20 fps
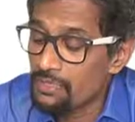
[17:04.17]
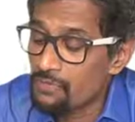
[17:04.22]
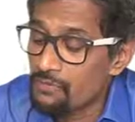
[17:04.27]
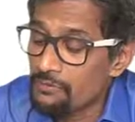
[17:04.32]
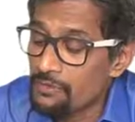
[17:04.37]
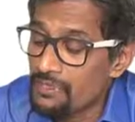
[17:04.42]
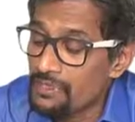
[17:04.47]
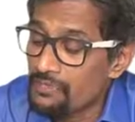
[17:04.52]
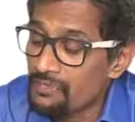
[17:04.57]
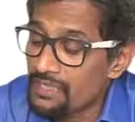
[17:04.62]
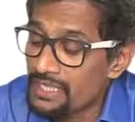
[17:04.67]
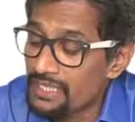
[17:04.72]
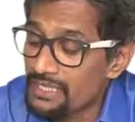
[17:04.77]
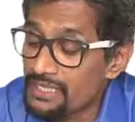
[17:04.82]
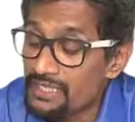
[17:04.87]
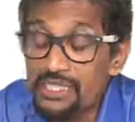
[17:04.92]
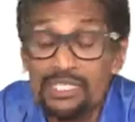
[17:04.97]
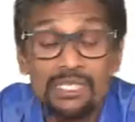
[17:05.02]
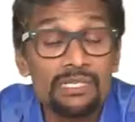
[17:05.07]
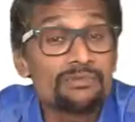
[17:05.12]
of interest
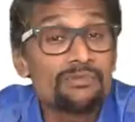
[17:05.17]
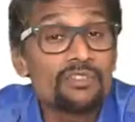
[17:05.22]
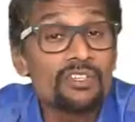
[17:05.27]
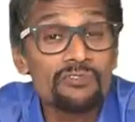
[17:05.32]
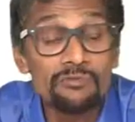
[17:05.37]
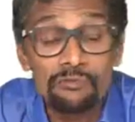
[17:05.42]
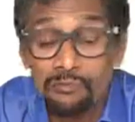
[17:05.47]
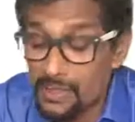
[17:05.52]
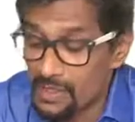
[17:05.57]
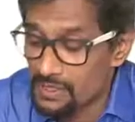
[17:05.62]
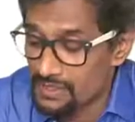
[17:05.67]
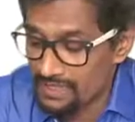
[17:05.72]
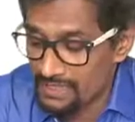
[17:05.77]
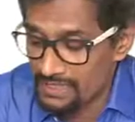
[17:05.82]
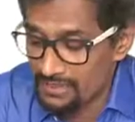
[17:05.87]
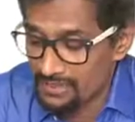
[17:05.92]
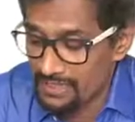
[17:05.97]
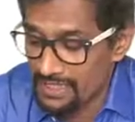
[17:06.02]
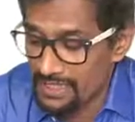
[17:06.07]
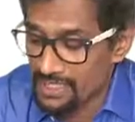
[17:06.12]
in terms of
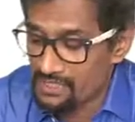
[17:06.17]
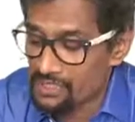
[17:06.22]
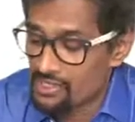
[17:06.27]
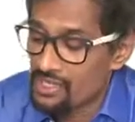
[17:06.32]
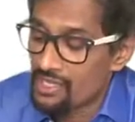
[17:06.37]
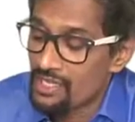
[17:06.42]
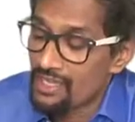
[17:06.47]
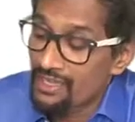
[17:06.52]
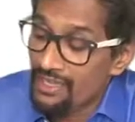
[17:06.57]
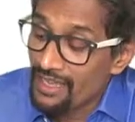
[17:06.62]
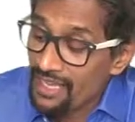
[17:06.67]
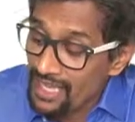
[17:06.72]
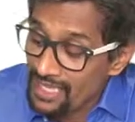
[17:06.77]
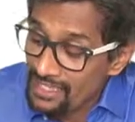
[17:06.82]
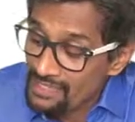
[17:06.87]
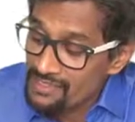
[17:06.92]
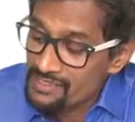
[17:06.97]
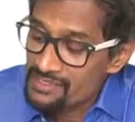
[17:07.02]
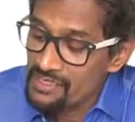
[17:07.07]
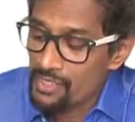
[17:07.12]
percentage.
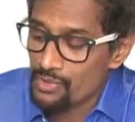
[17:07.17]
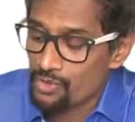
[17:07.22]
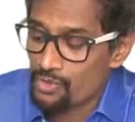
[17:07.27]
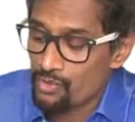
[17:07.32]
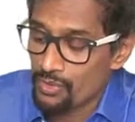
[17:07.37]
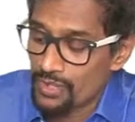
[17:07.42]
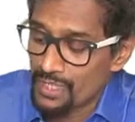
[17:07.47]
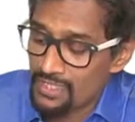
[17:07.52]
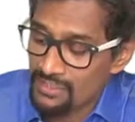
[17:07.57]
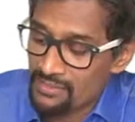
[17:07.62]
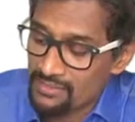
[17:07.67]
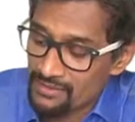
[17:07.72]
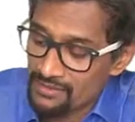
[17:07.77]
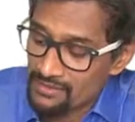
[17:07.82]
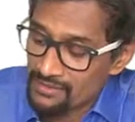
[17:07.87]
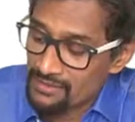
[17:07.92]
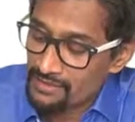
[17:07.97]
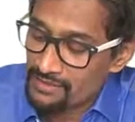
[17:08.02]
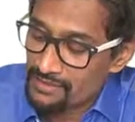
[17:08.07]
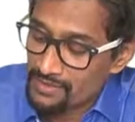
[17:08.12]
Hence you get it
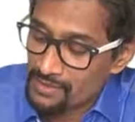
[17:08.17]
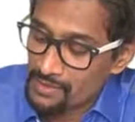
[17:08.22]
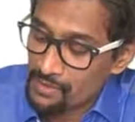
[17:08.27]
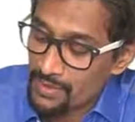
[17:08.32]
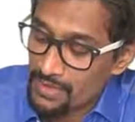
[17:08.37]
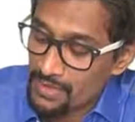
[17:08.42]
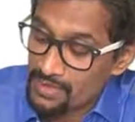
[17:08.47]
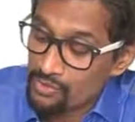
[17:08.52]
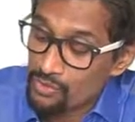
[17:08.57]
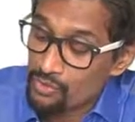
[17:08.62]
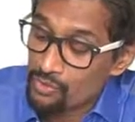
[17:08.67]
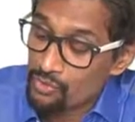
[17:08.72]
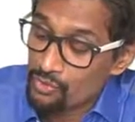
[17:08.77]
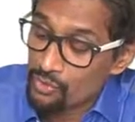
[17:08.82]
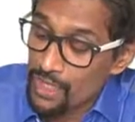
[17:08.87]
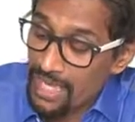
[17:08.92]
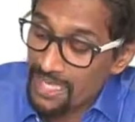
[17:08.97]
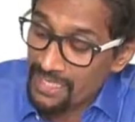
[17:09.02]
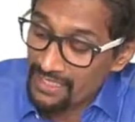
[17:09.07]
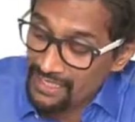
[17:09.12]
this way. So
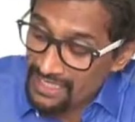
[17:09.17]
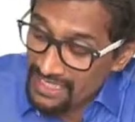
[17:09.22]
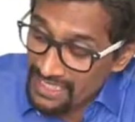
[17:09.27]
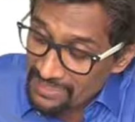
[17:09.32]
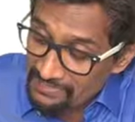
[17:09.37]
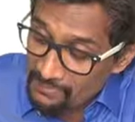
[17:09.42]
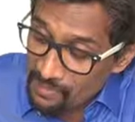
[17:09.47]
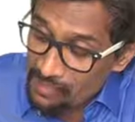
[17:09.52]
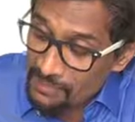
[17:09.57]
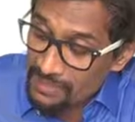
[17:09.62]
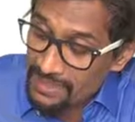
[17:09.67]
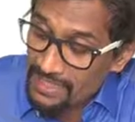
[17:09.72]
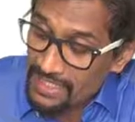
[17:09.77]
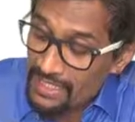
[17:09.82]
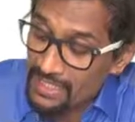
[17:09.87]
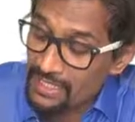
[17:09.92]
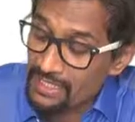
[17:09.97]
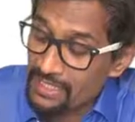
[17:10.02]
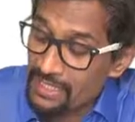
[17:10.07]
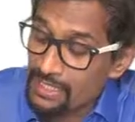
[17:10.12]
T would be
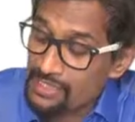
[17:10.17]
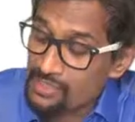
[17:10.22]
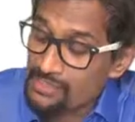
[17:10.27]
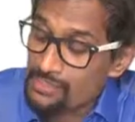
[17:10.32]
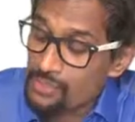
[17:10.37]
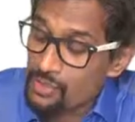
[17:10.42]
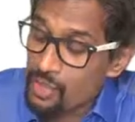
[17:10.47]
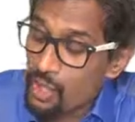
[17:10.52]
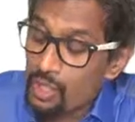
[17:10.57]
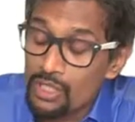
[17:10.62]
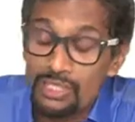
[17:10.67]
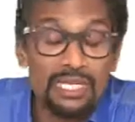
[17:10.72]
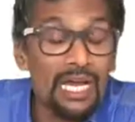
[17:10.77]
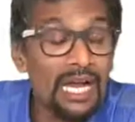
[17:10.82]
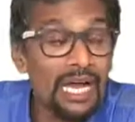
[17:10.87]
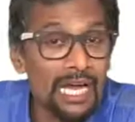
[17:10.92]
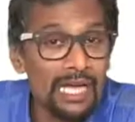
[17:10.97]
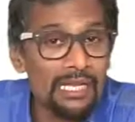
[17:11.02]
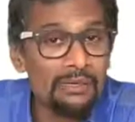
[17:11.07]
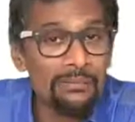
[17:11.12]
taken as not
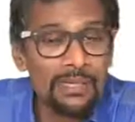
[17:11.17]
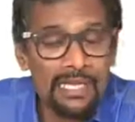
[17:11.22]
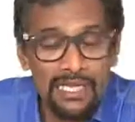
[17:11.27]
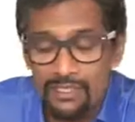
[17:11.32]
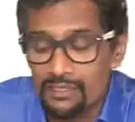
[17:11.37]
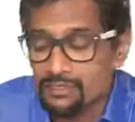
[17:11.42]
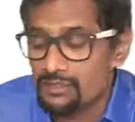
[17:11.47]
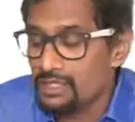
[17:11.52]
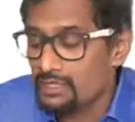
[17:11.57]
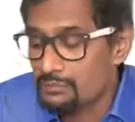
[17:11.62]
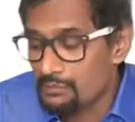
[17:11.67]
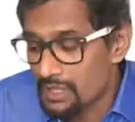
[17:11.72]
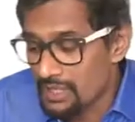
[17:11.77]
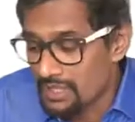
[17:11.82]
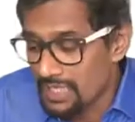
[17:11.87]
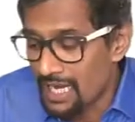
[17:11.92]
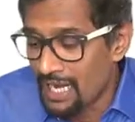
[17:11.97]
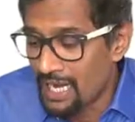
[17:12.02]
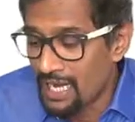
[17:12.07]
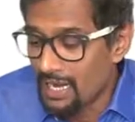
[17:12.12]
R by one hundred but
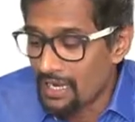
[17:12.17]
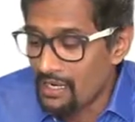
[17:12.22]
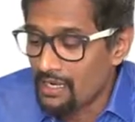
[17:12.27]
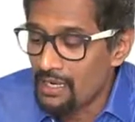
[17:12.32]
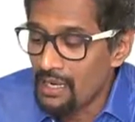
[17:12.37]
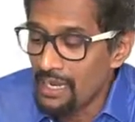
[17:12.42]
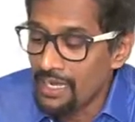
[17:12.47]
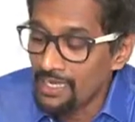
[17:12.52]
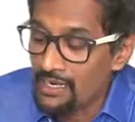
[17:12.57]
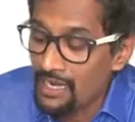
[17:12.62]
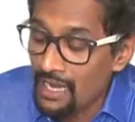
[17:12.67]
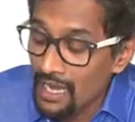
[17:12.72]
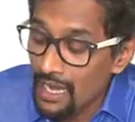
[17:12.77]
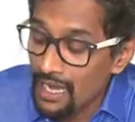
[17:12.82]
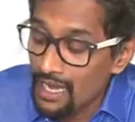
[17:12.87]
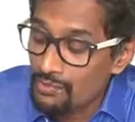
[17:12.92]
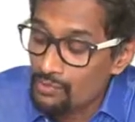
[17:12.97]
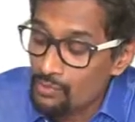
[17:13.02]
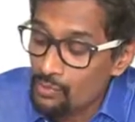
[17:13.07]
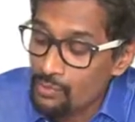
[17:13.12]
R, and
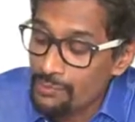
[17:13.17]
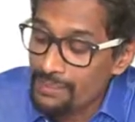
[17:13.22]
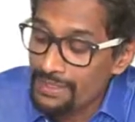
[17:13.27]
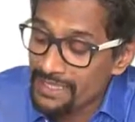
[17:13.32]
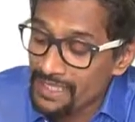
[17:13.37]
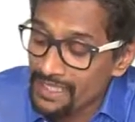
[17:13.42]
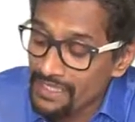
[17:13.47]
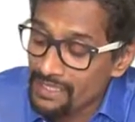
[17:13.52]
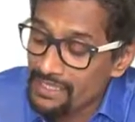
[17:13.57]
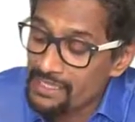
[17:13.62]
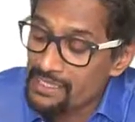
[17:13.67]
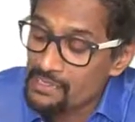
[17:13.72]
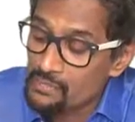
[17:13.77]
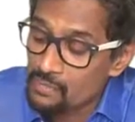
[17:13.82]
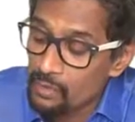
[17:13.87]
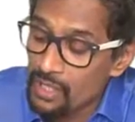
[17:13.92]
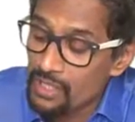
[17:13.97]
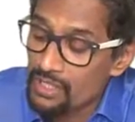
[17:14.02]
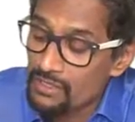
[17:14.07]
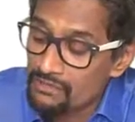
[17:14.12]
R would be taken as
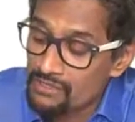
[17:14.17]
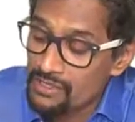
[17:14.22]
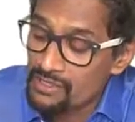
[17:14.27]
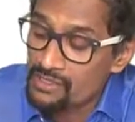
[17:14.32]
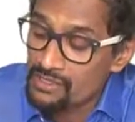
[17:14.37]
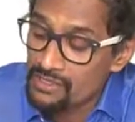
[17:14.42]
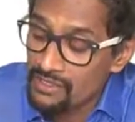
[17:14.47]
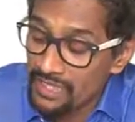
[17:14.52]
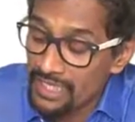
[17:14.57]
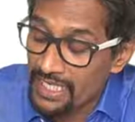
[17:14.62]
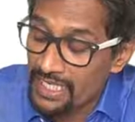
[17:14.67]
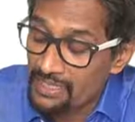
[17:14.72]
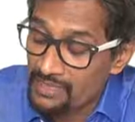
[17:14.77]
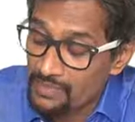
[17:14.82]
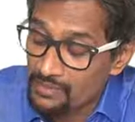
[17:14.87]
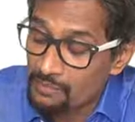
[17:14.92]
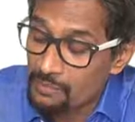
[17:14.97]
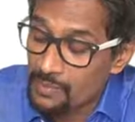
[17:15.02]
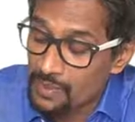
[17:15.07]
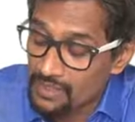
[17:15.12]
whatever is the rate
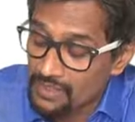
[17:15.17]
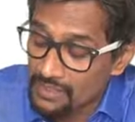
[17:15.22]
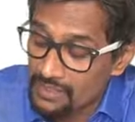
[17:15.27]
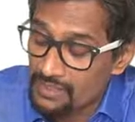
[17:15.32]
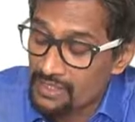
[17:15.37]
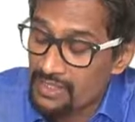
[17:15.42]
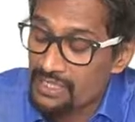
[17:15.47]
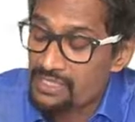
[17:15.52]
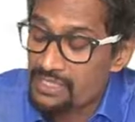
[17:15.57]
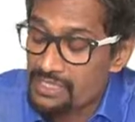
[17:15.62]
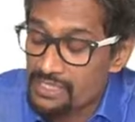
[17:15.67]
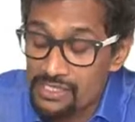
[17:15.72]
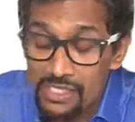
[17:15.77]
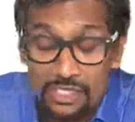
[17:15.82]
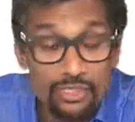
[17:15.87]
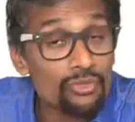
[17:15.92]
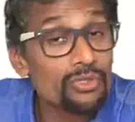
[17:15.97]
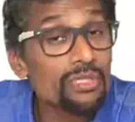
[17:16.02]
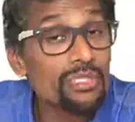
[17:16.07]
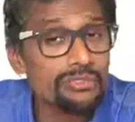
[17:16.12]
in percentage, hence you
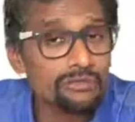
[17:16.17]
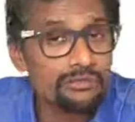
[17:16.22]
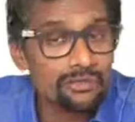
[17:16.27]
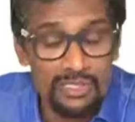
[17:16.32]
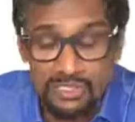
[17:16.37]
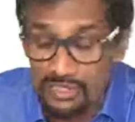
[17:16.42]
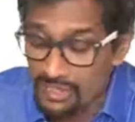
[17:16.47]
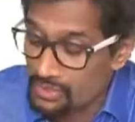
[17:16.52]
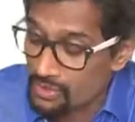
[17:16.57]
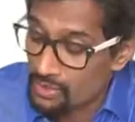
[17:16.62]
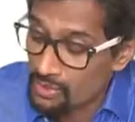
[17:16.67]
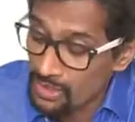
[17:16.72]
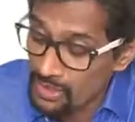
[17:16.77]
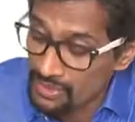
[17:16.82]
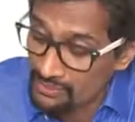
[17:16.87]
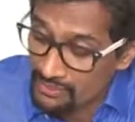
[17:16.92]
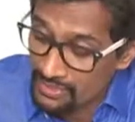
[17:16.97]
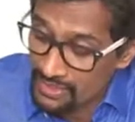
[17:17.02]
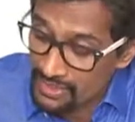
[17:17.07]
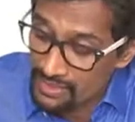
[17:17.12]
have to convert it to one
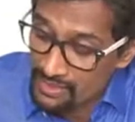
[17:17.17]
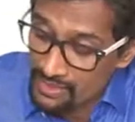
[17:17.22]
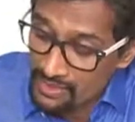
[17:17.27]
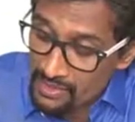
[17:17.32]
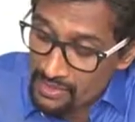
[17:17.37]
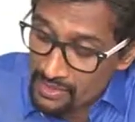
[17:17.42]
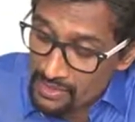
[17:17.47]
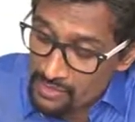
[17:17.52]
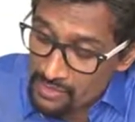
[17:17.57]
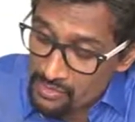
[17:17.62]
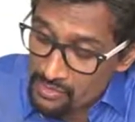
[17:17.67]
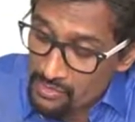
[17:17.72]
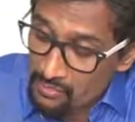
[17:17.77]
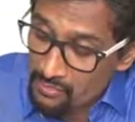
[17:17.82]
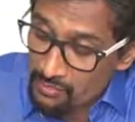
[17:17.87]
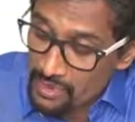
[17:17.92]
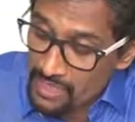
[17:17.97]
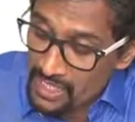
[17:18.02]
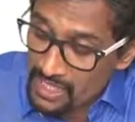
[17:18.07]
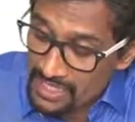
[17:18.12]
hundred.
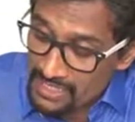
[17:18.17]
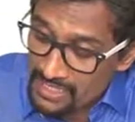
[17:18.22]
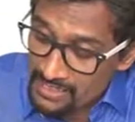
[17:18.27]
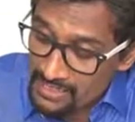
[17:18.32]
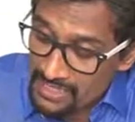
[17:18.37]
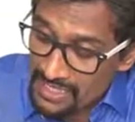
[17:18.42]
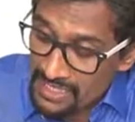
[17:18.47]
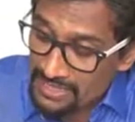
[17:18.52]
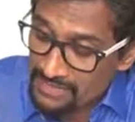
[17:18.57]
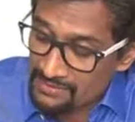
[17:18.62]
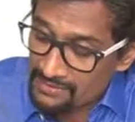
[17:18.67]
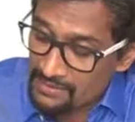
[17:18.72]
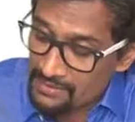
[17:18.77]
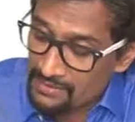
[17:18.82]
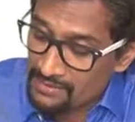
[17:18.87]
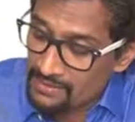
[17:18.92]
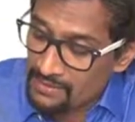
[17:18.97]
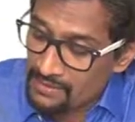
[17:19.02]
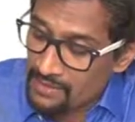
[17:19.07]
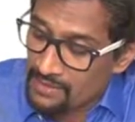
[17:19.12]
So P gets cancelled,